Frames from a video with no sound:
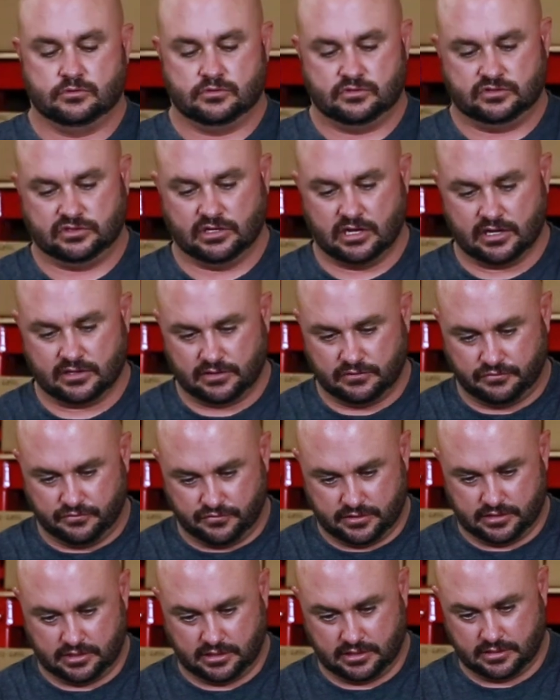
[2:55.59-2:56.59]
Snugly
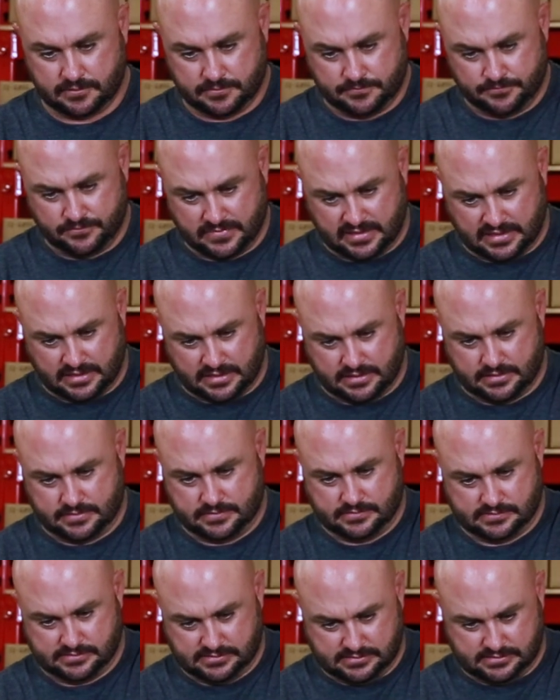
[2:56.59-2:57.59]
fitting,
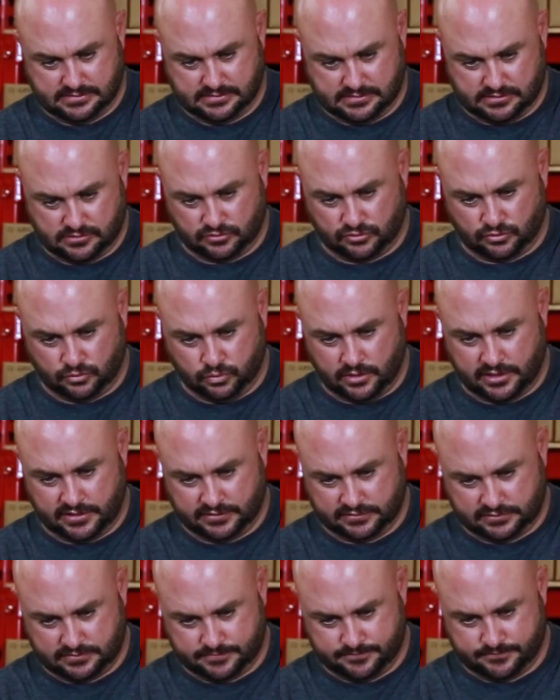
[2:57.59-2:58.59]

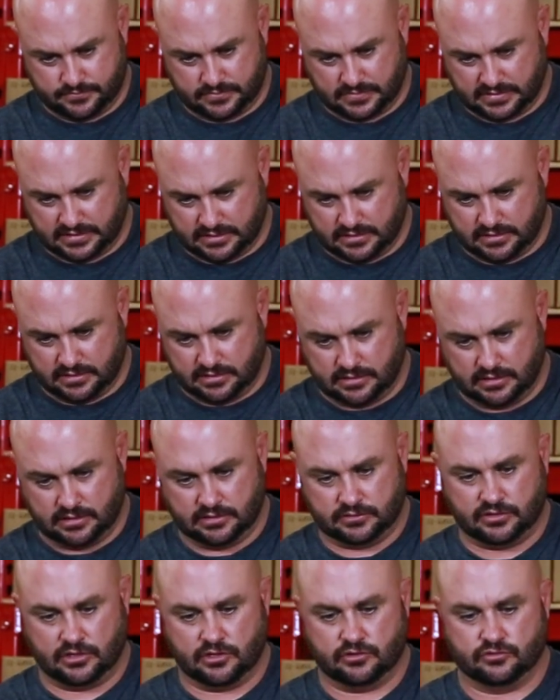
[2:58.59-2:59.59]
twist
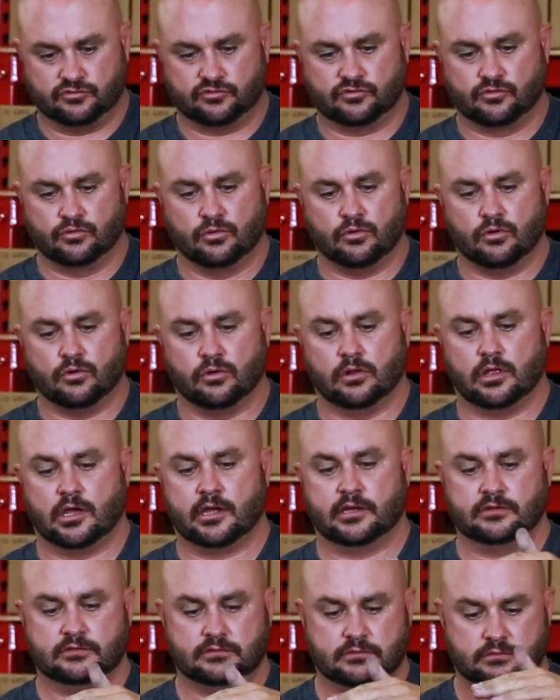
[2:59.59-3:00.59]
until your screw
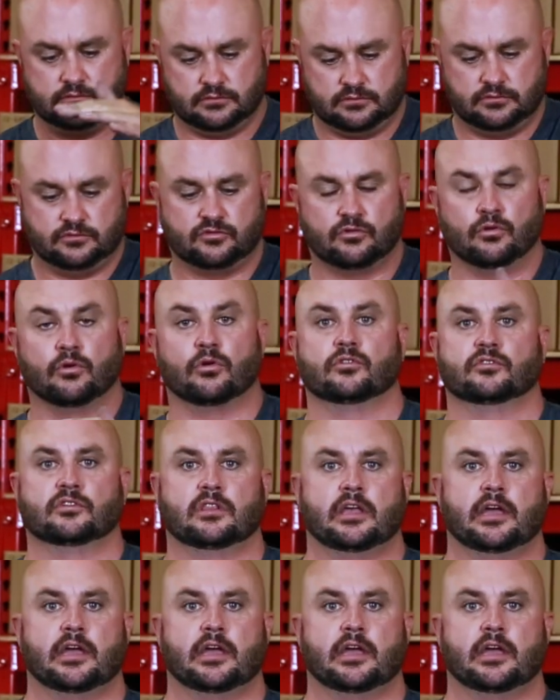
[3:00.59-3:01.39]
holes